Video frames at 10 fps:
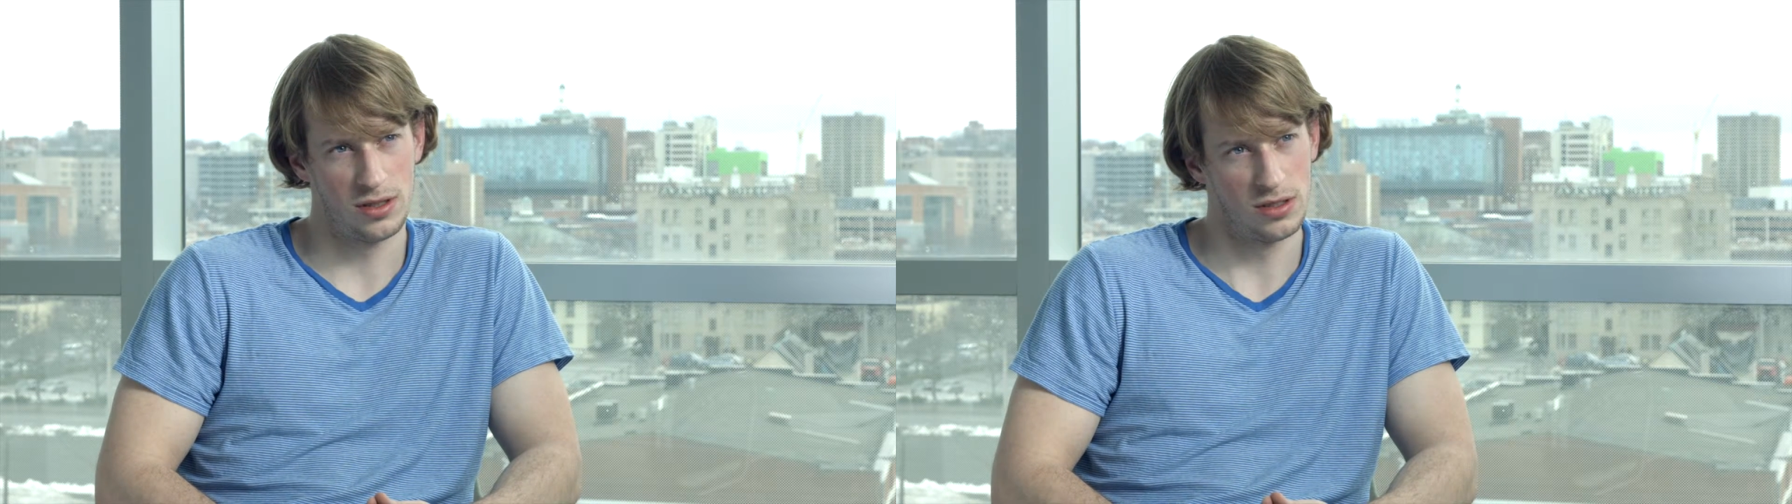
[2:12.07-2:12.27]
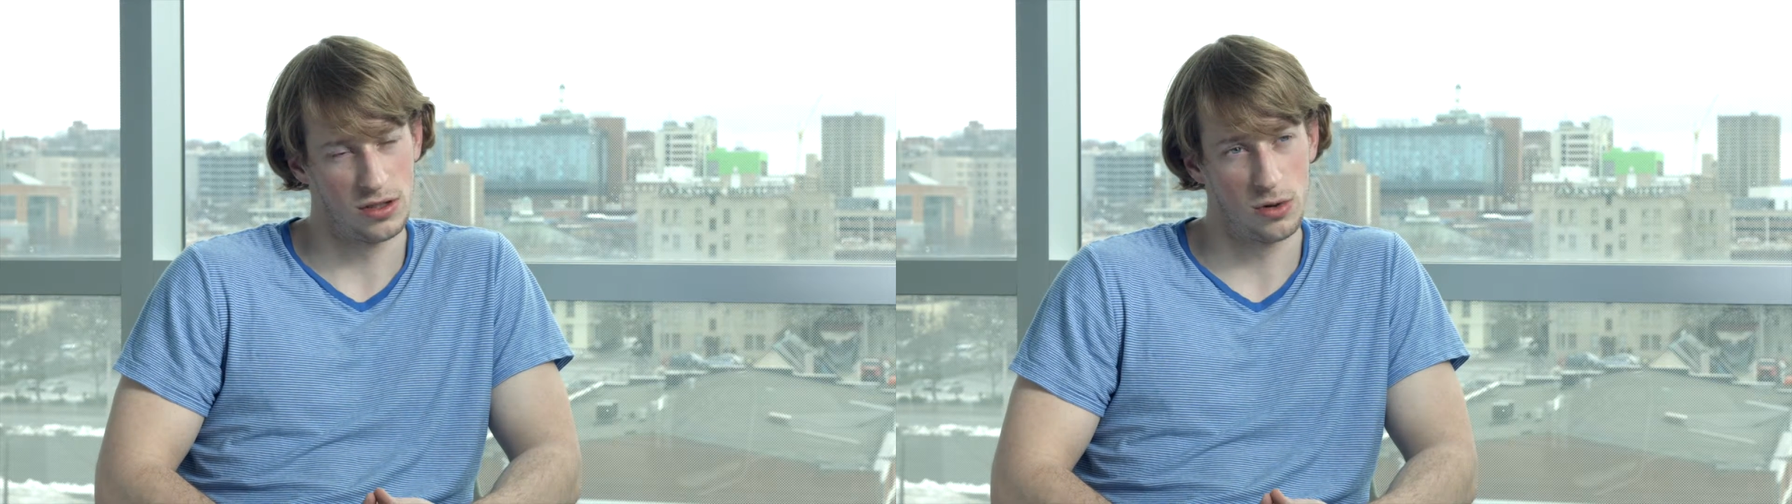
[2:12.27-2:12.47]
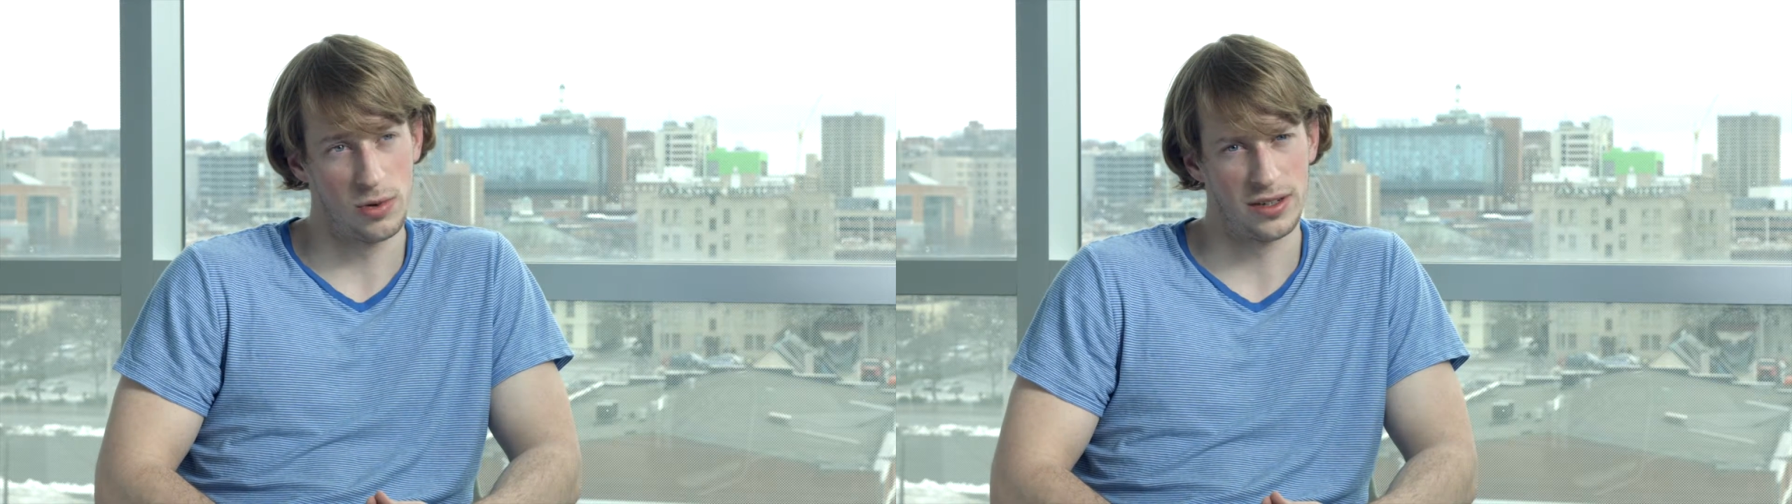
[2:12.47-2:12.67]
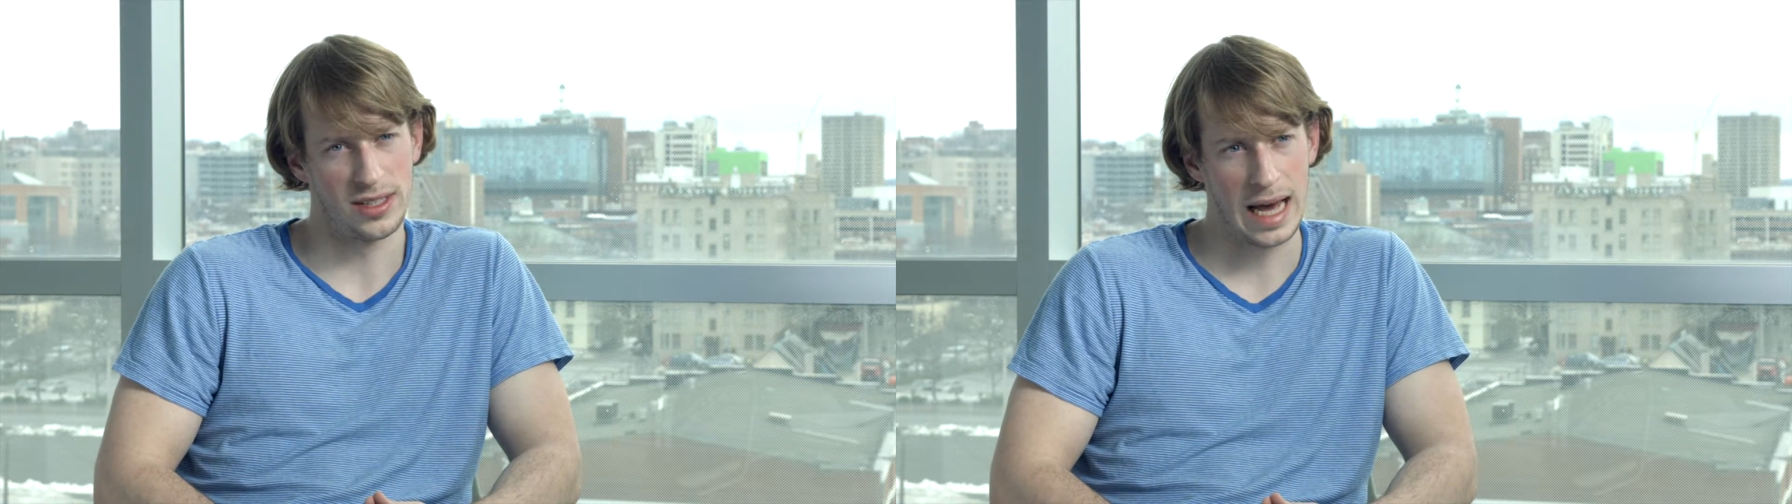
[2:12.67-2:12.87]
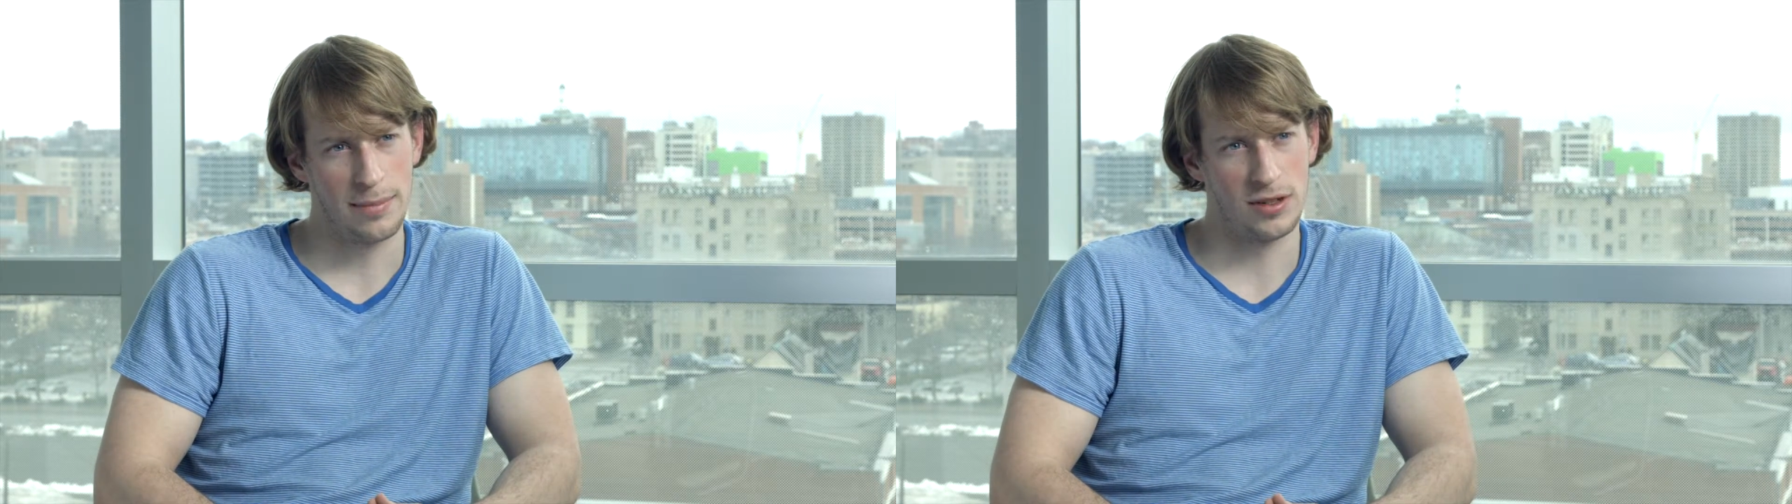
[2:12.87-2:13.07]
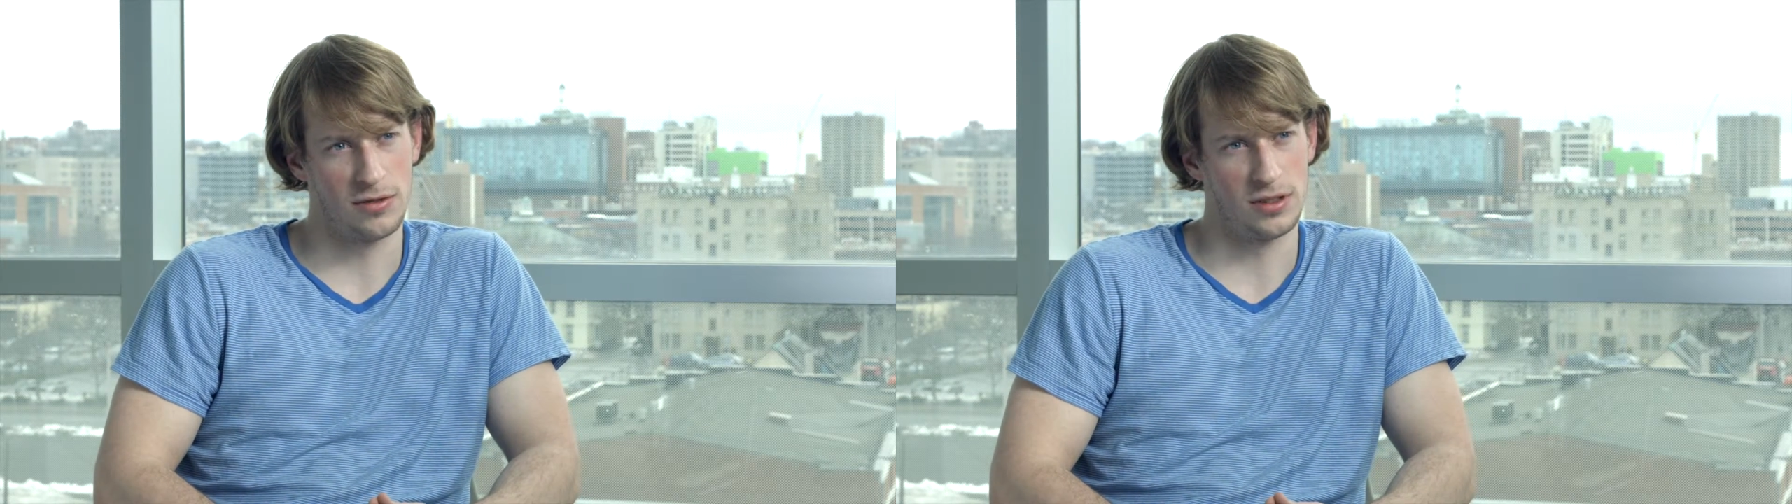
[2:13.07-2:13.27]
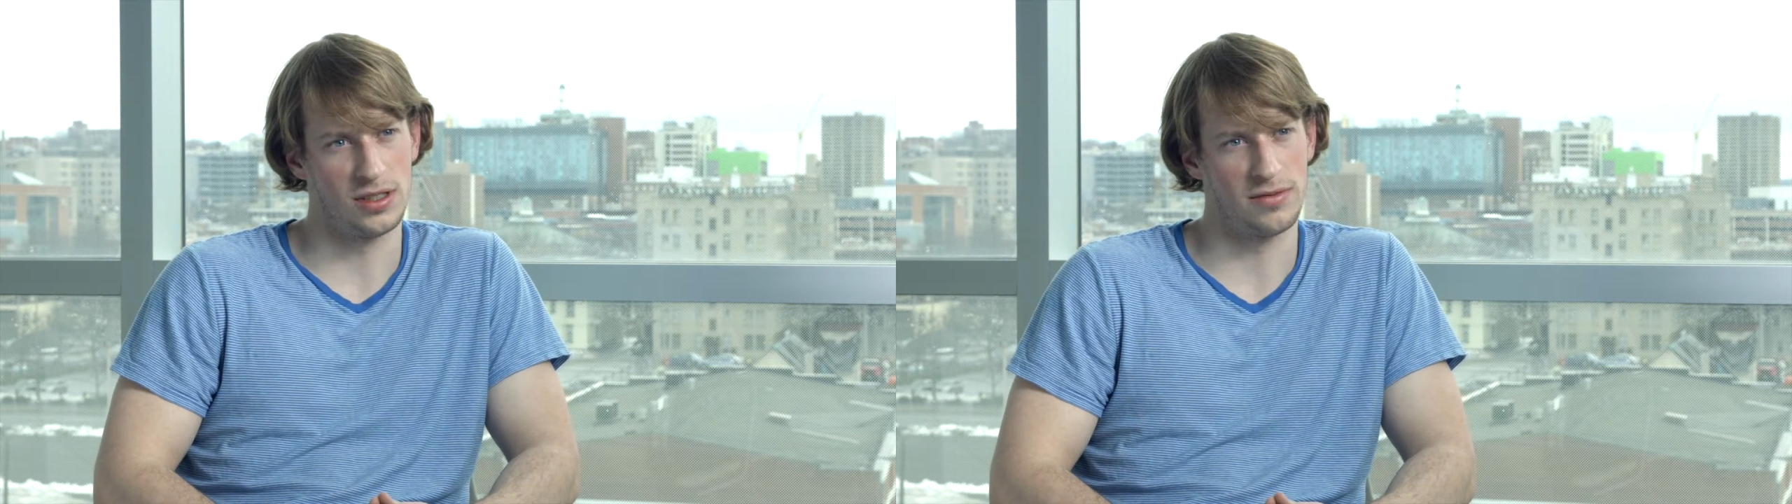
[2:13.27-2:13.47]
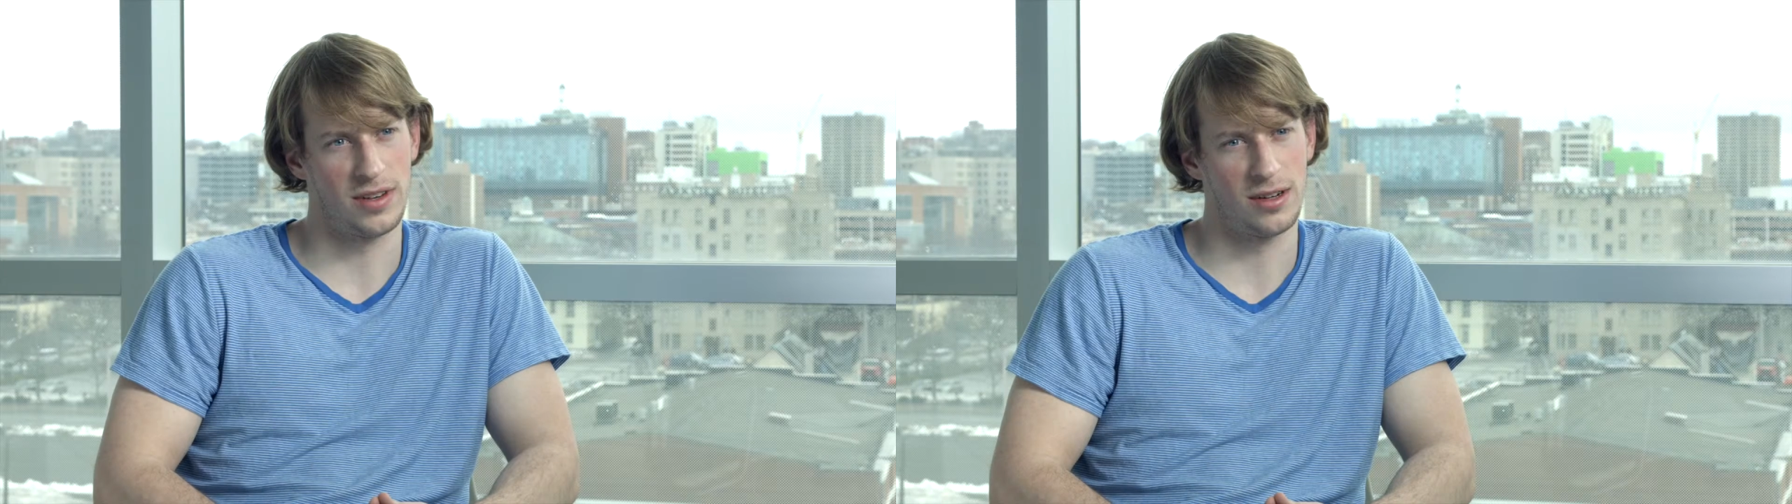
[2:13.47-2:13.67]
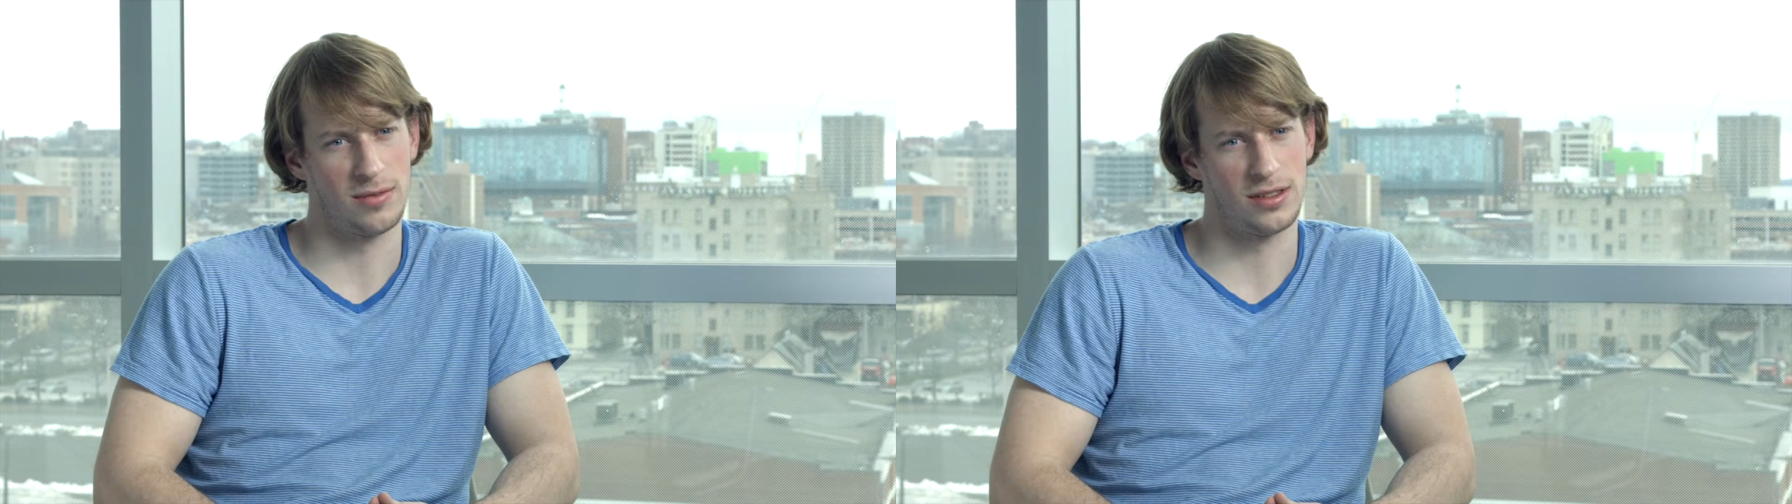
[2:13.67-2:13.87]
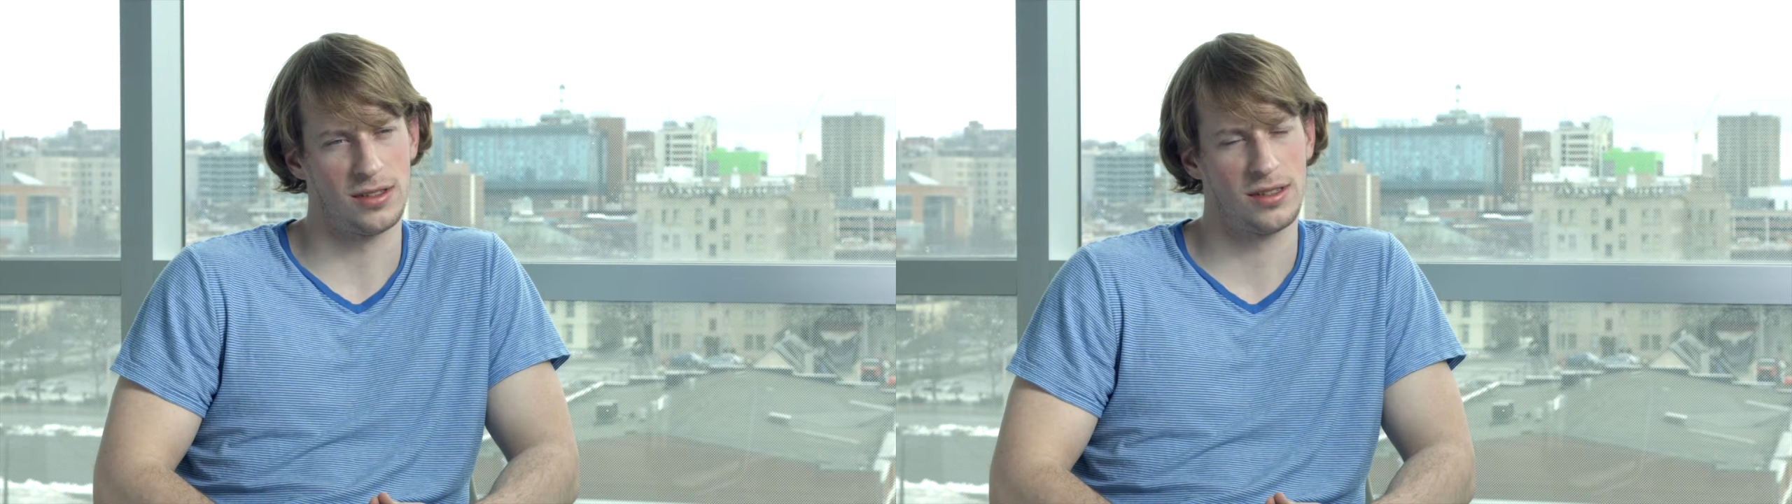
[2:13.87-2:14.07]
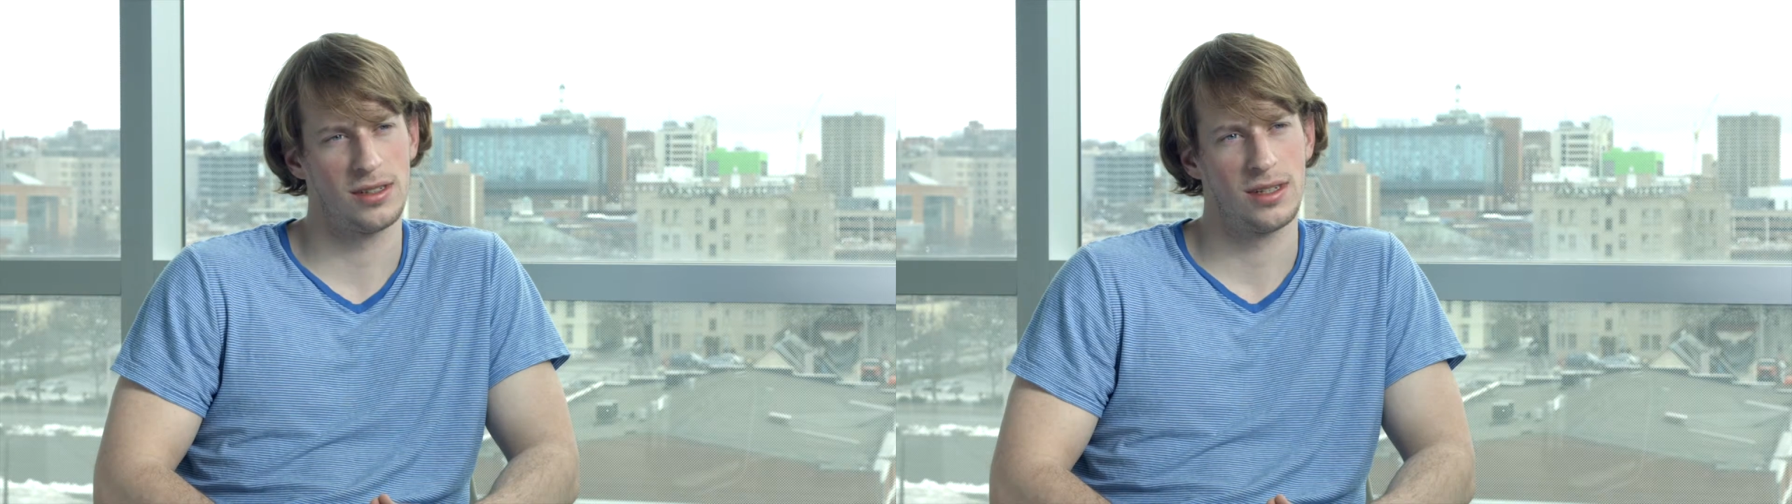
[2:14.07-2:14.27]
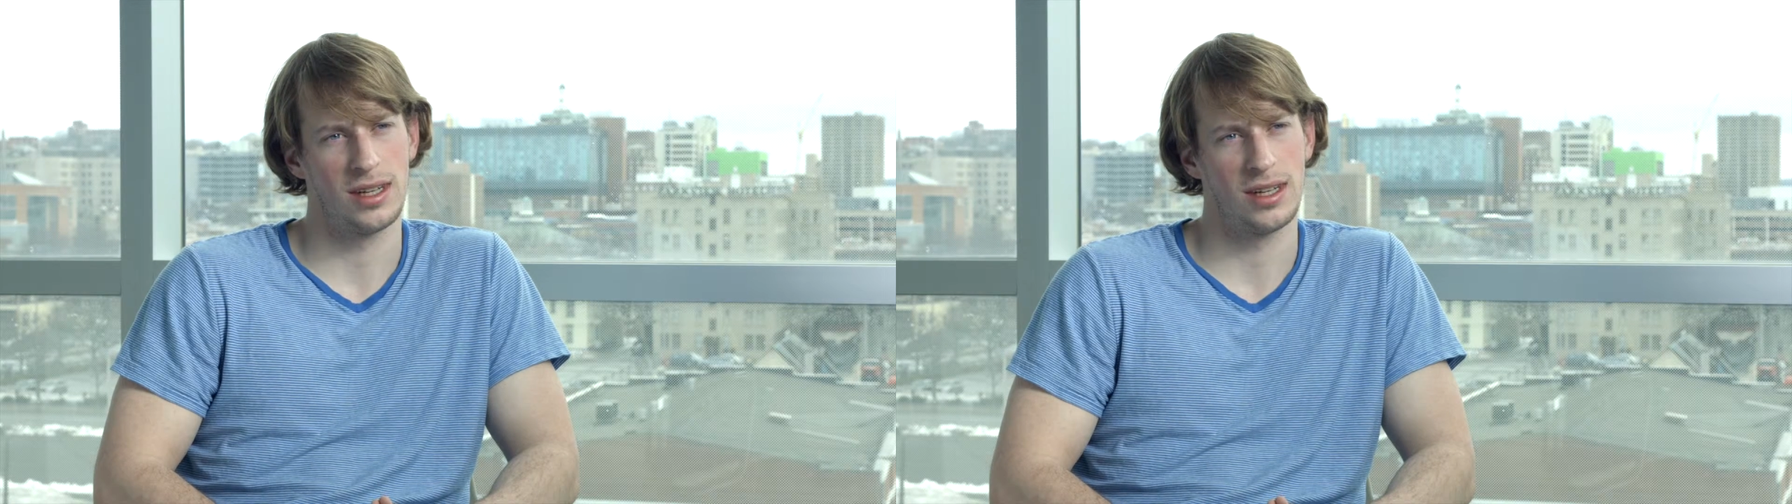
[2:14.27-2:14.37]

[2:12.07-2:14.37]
and so well adapted for these environments?